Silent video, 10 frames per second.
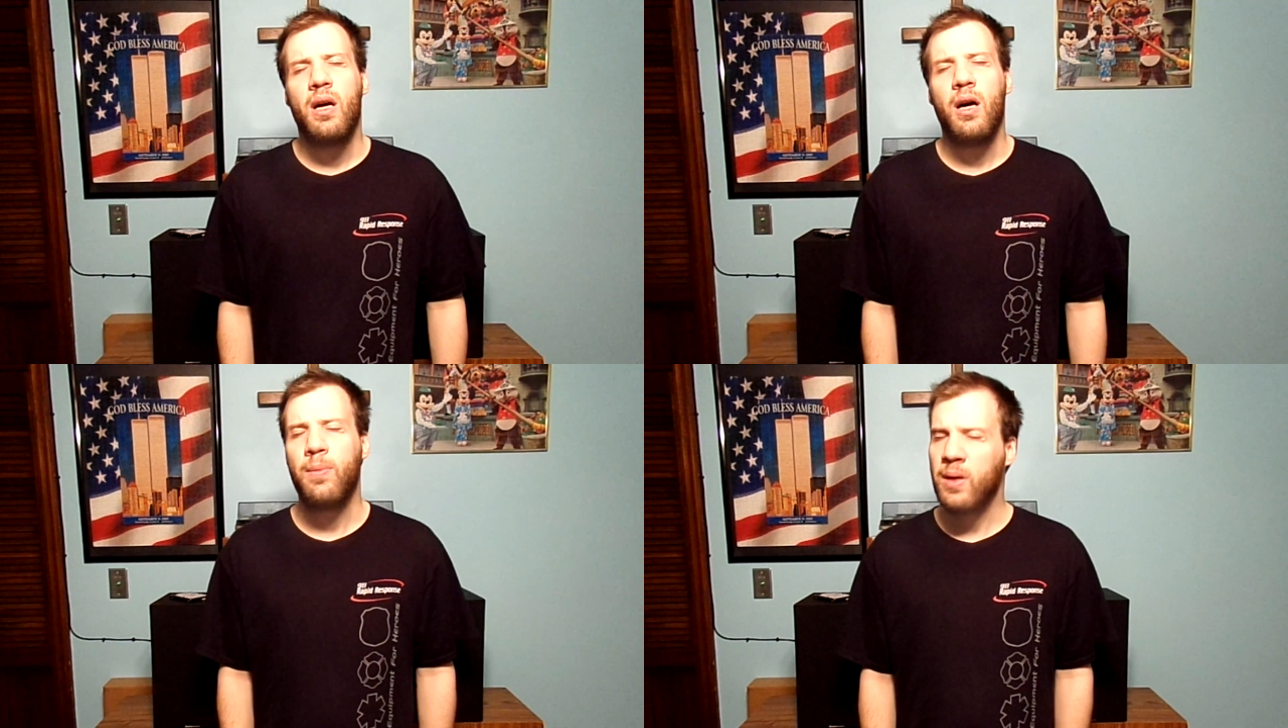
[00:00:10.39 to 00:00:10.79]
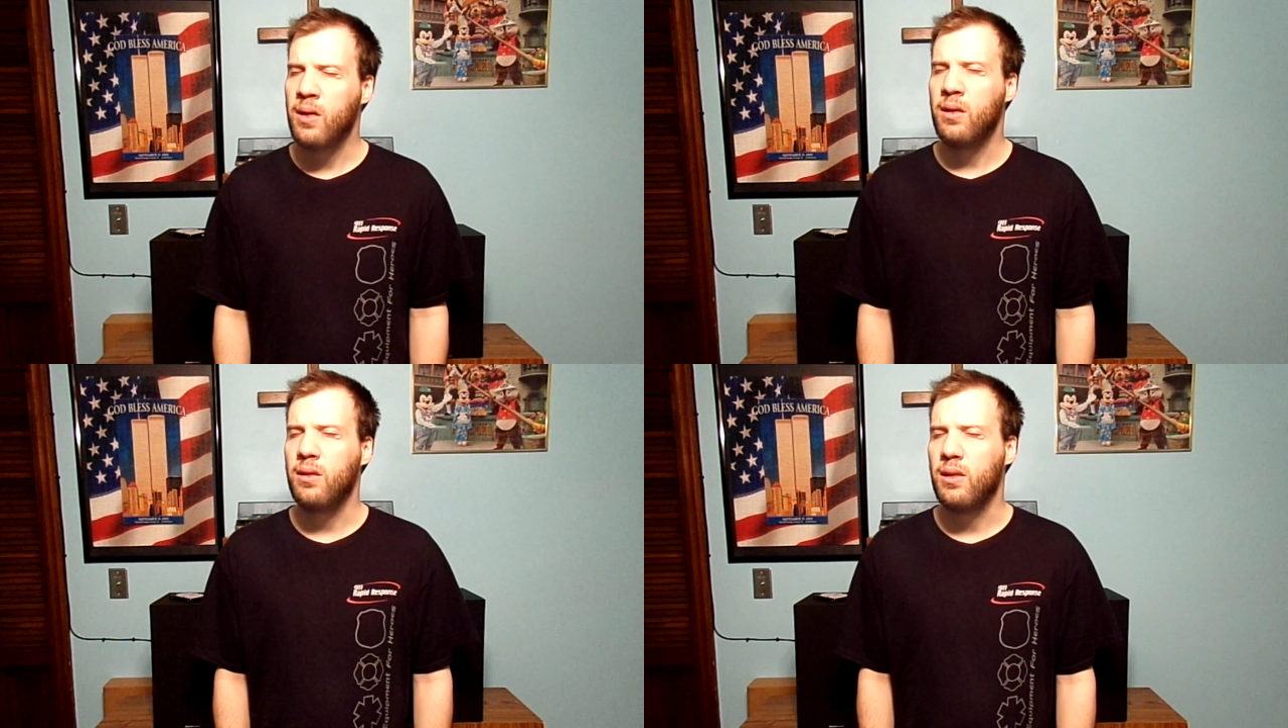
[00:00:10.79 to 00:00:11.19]

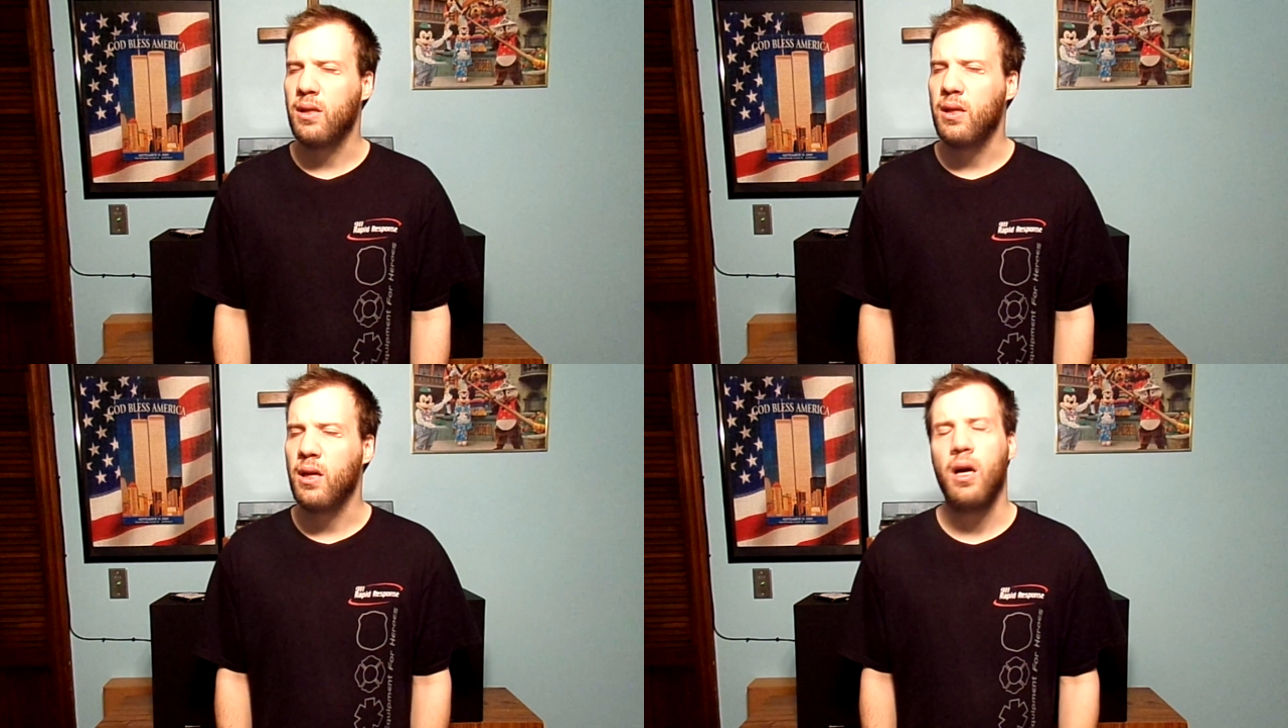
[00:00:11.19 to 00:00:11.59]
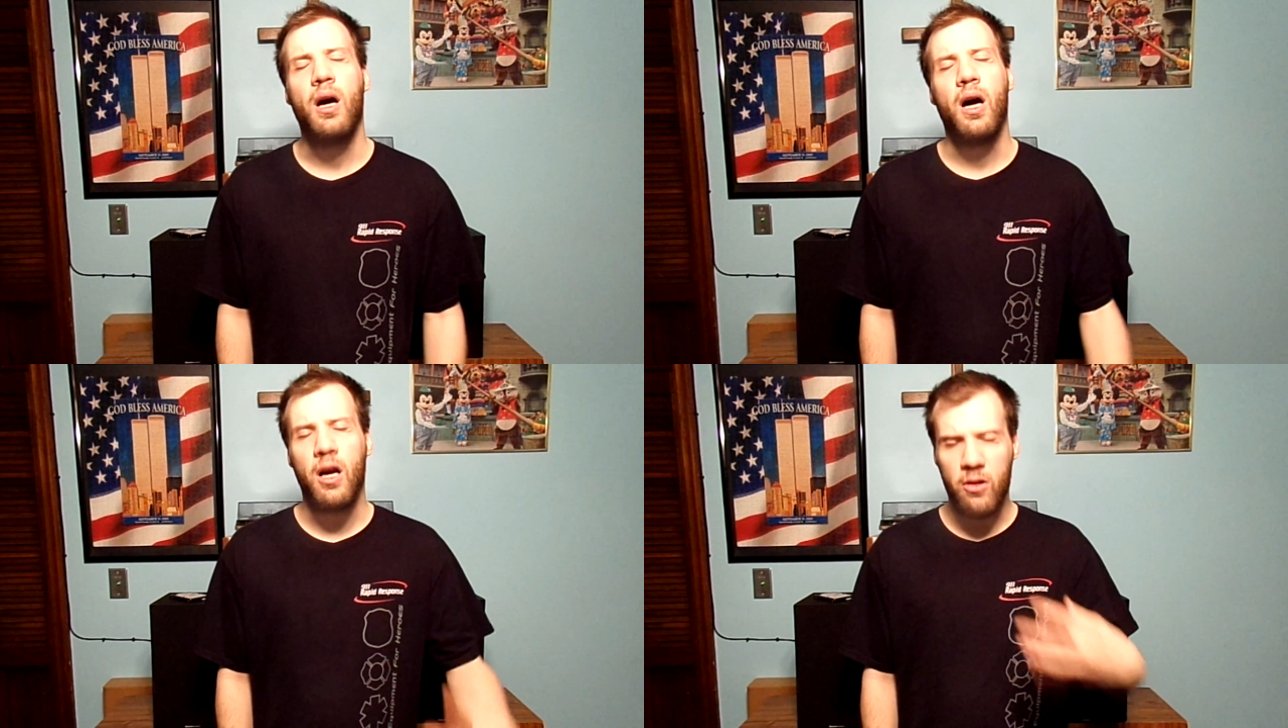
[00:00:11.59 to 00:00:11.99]
apparently
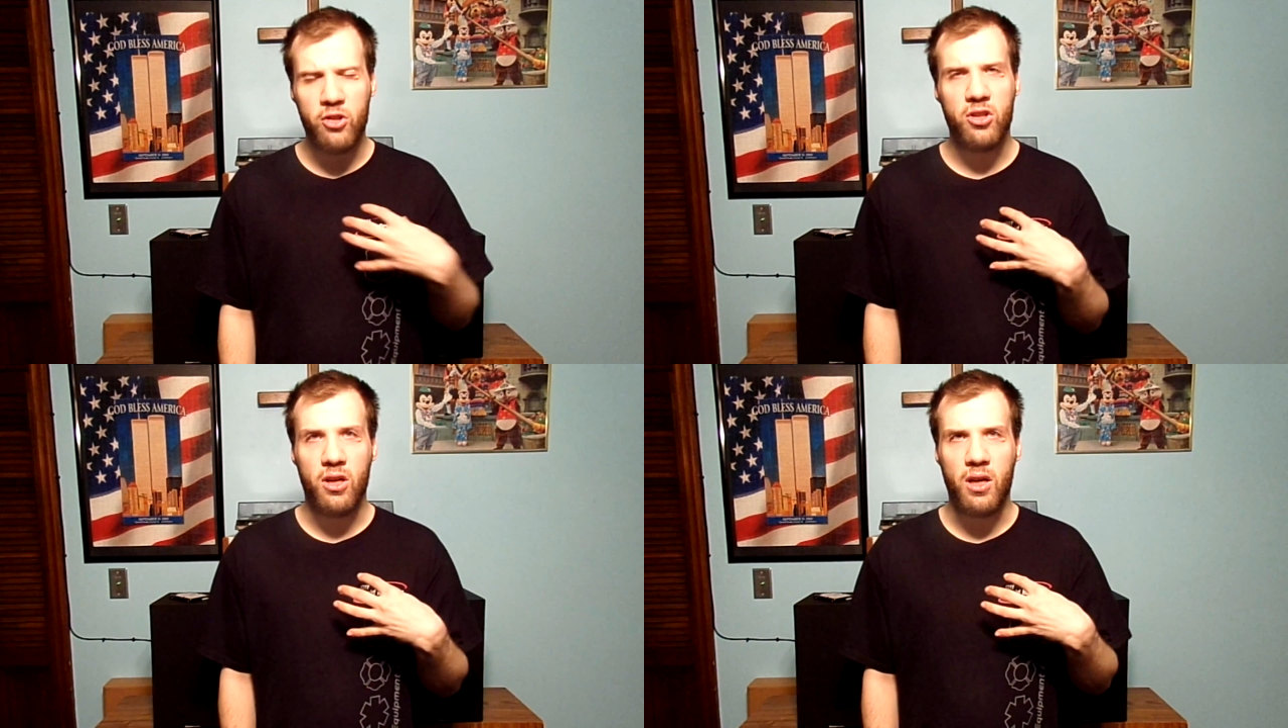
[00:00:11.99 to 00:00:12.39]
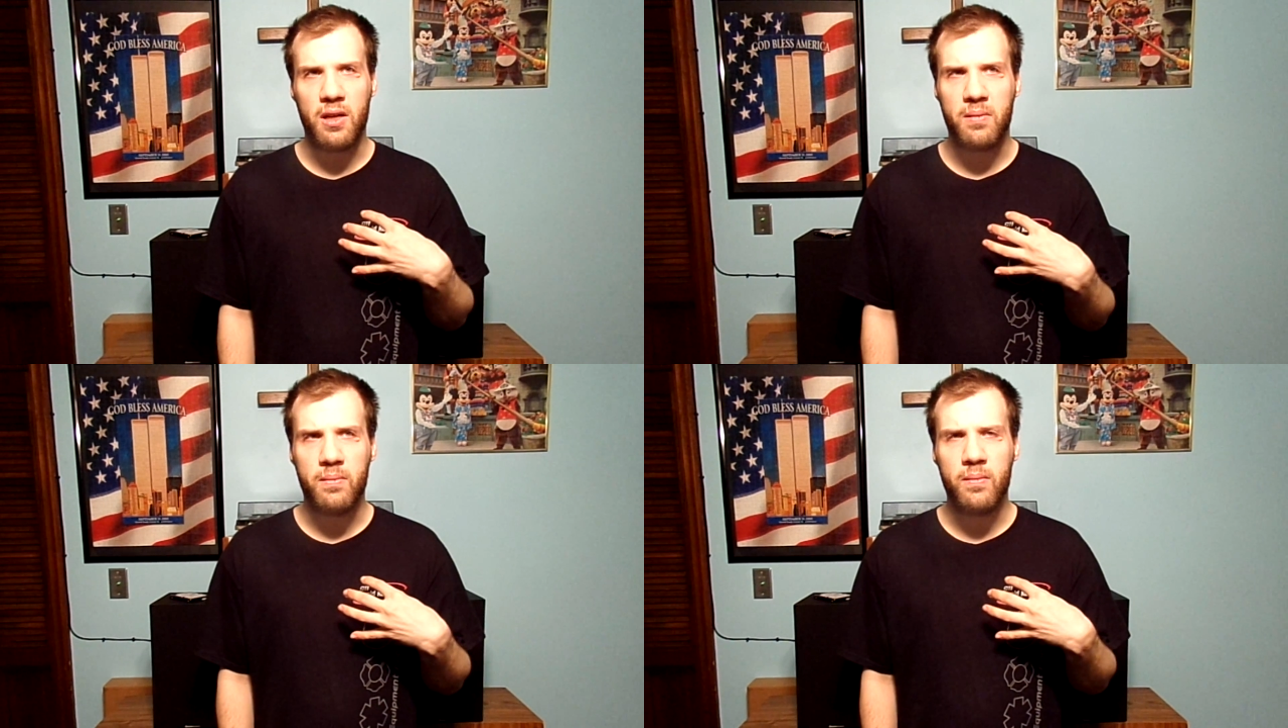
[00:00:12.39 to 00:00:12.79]
I was
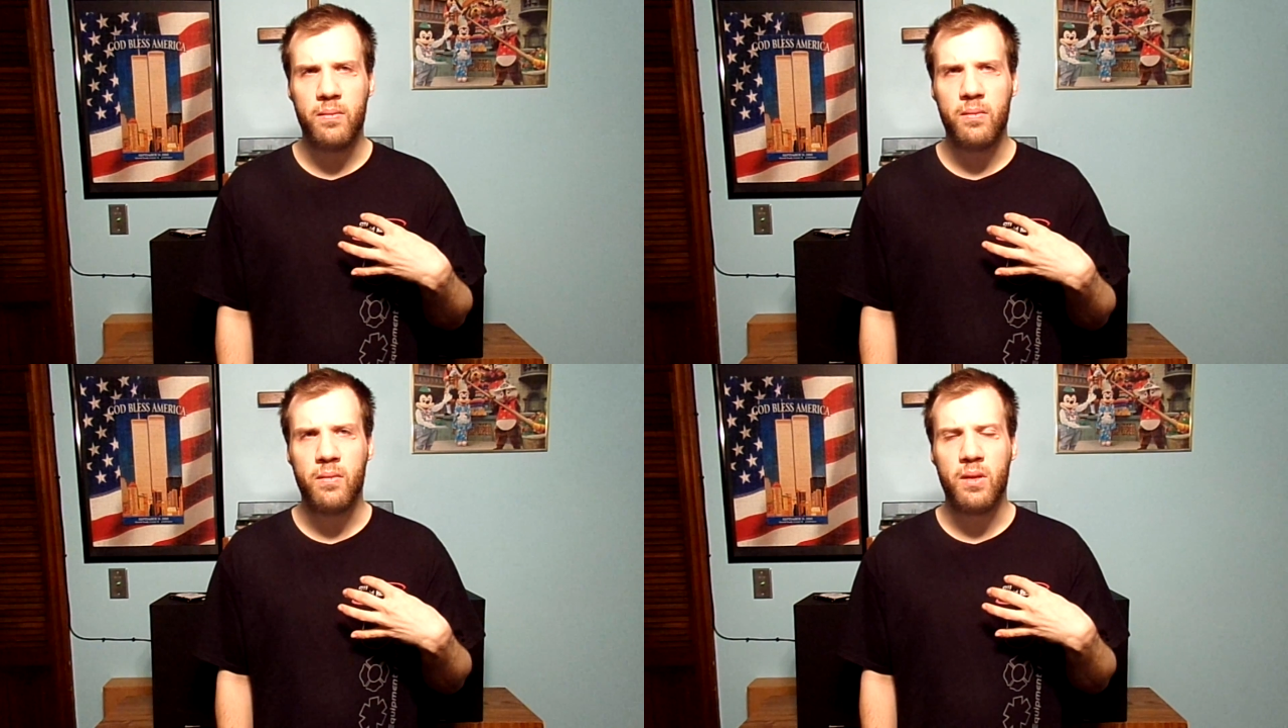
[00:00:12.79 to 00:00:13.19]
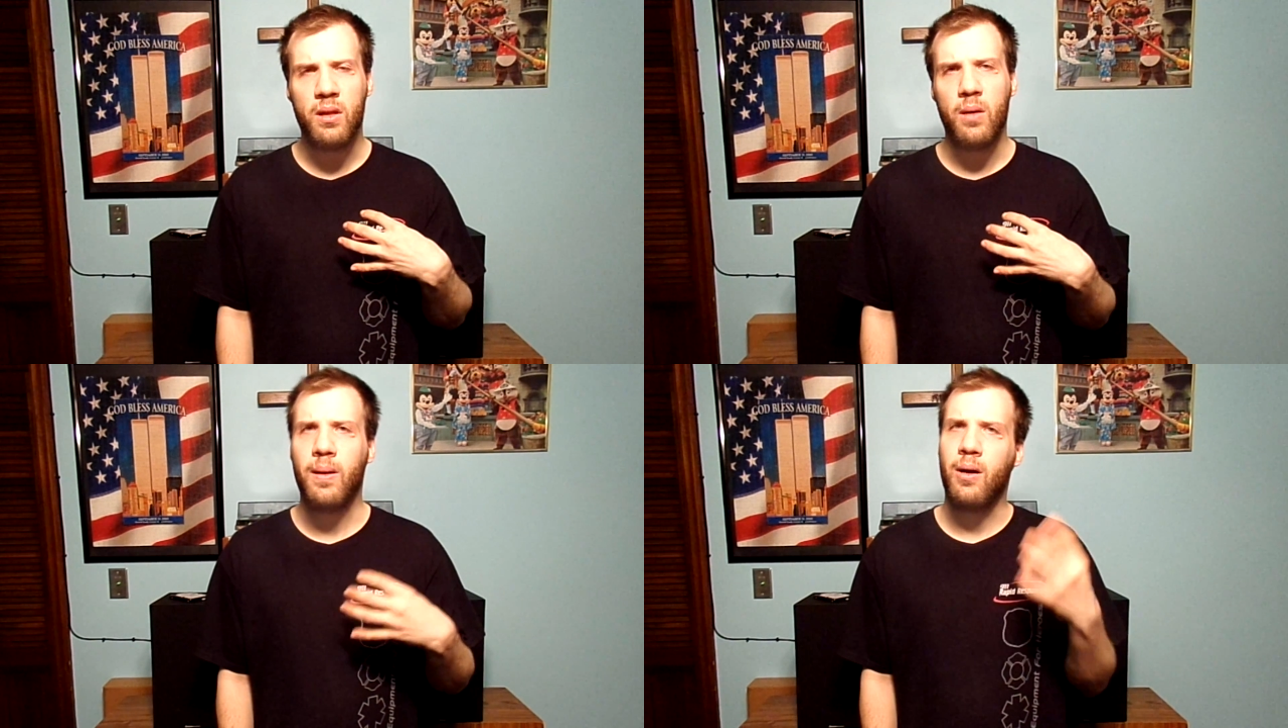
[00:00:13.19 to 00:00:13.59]
on
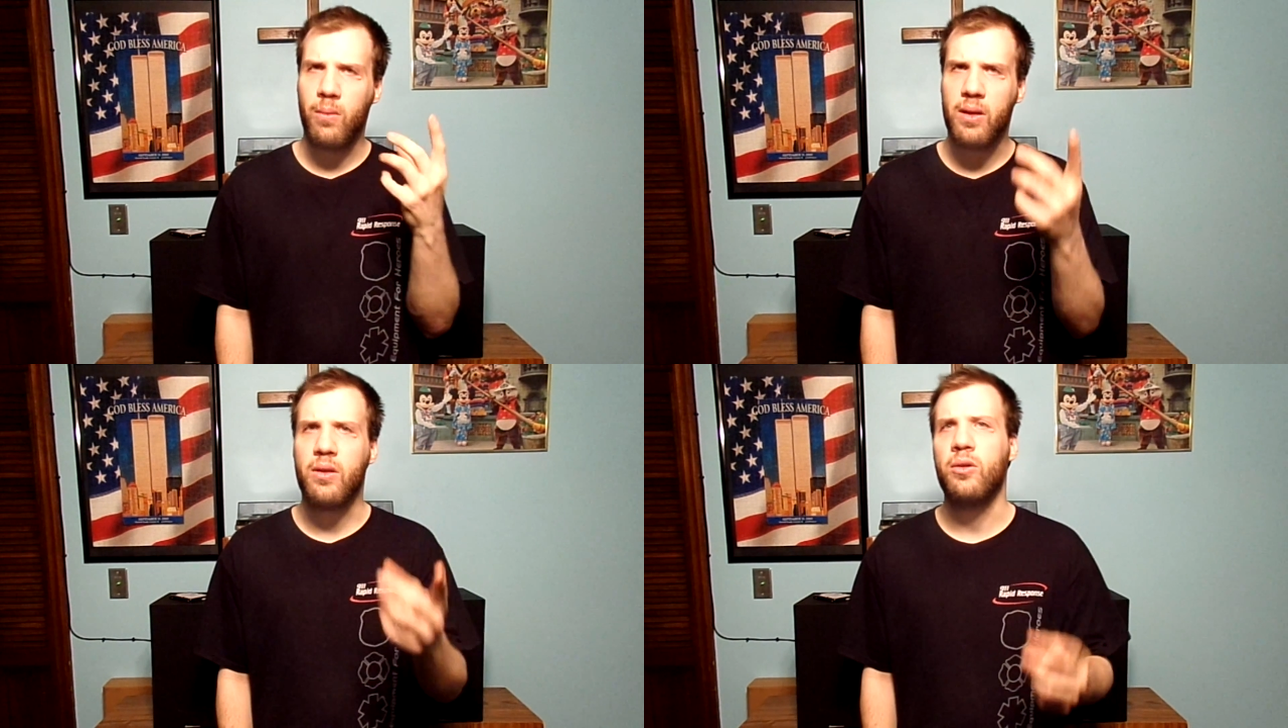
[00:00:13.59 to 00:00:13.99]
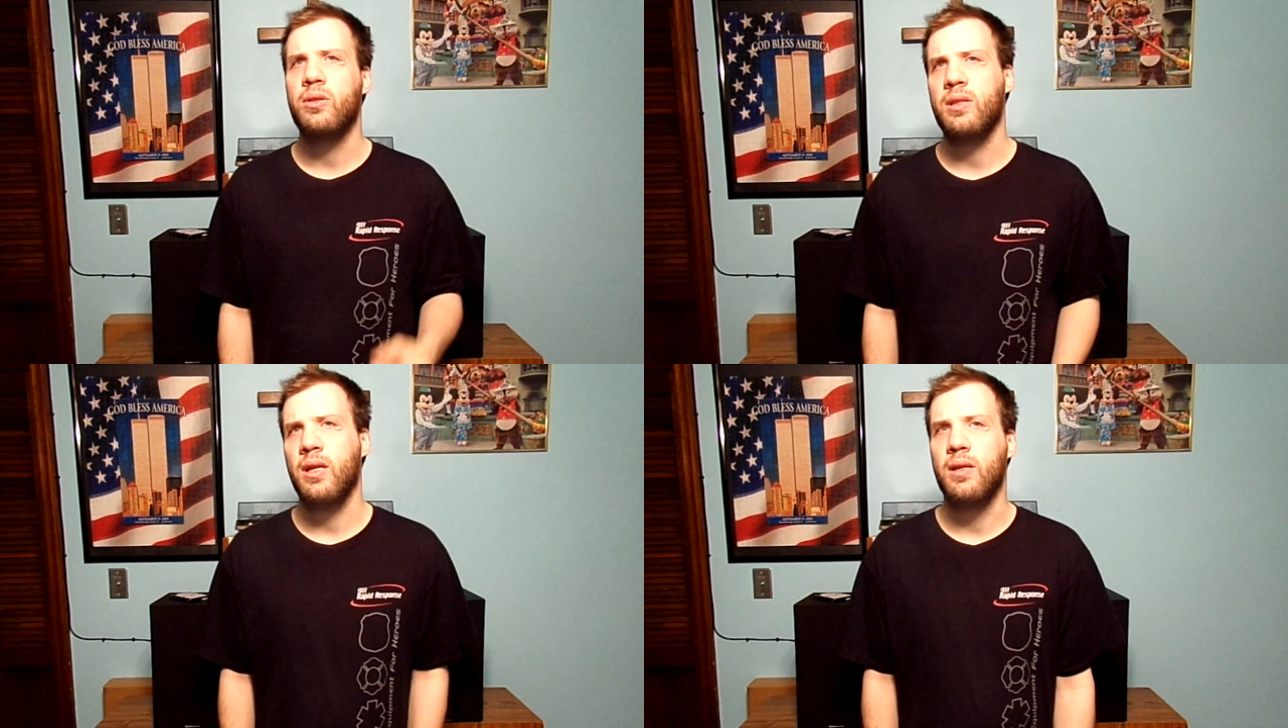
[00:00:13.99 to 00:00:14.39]
about
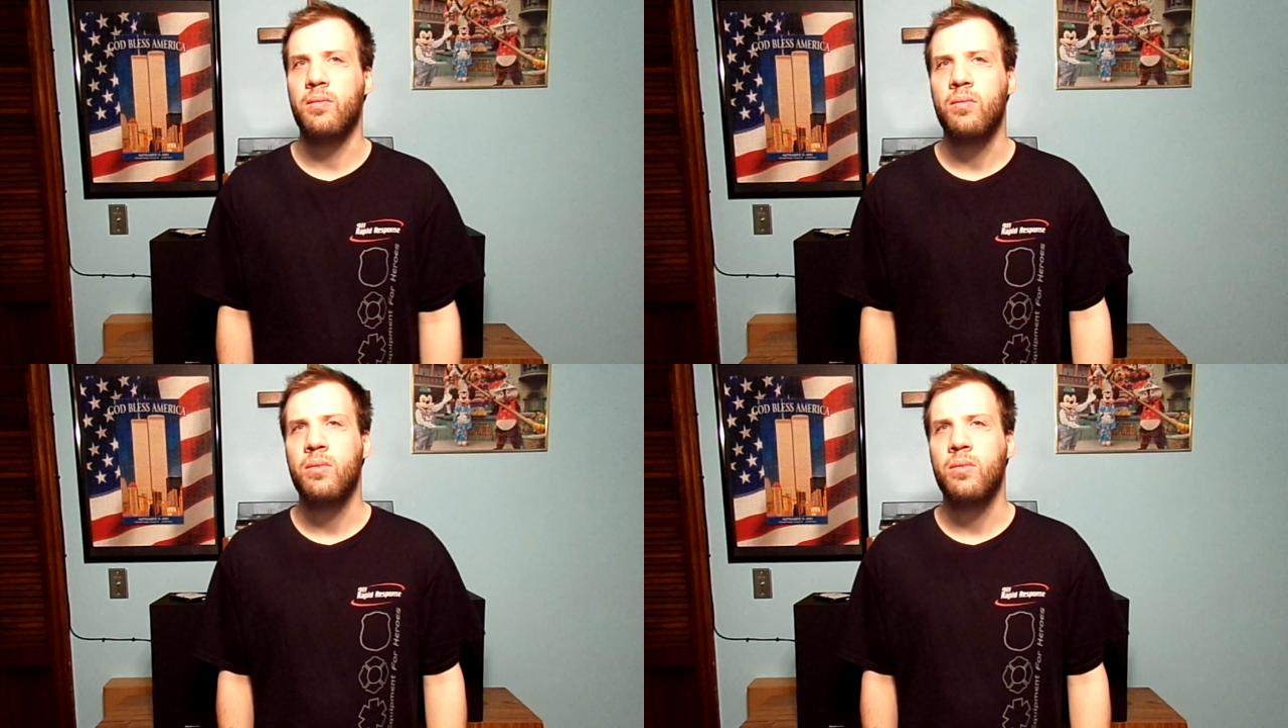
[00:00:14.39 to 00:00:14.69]
Windows 10.